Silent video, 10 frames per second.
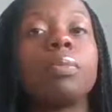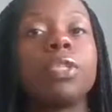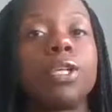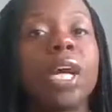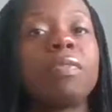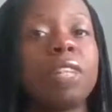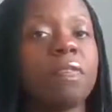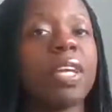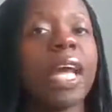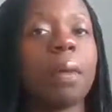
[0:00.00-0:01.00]
So you have the
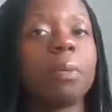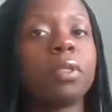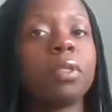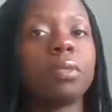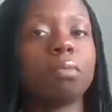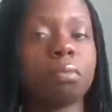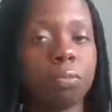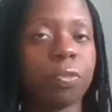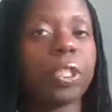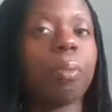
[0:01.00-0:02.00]
event happens,
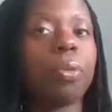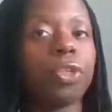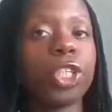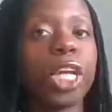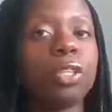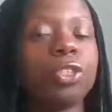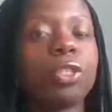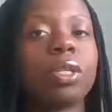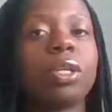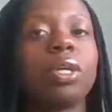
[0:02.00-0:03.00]
for example, the change.